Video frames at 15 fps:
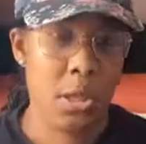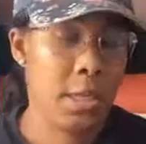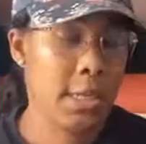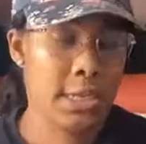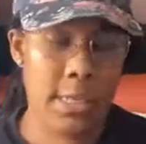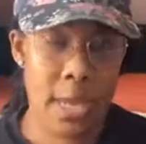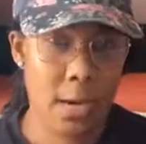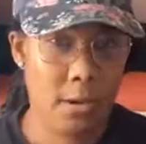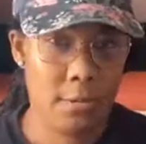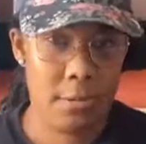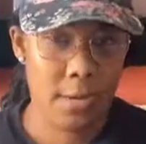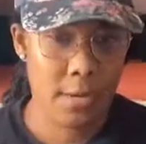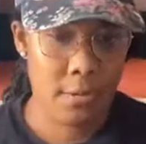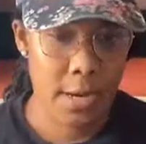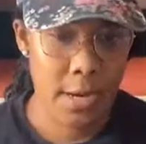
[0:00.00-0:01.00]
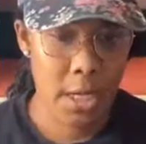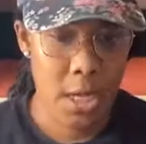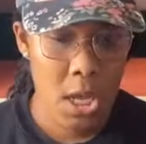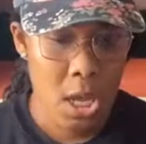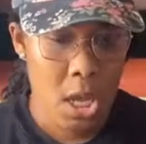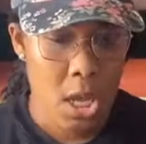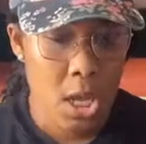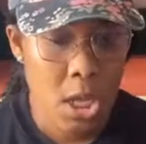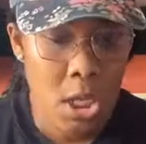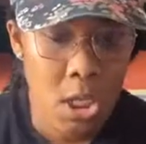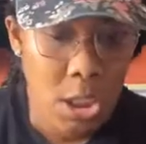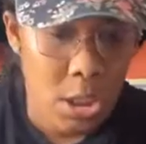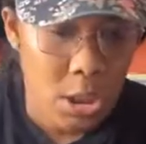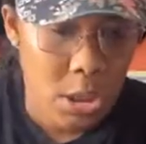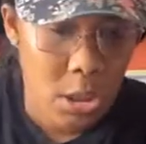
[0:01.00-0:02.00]
It's not going to look right.
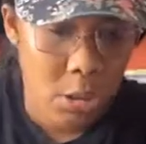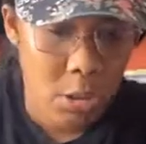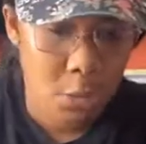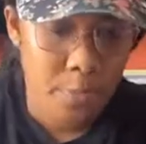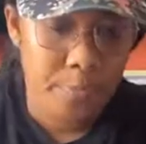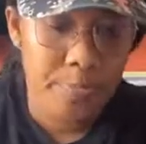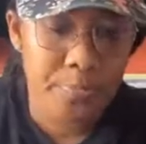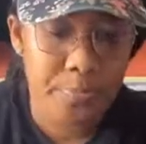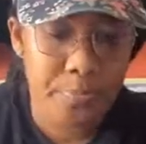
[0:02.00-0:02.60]
So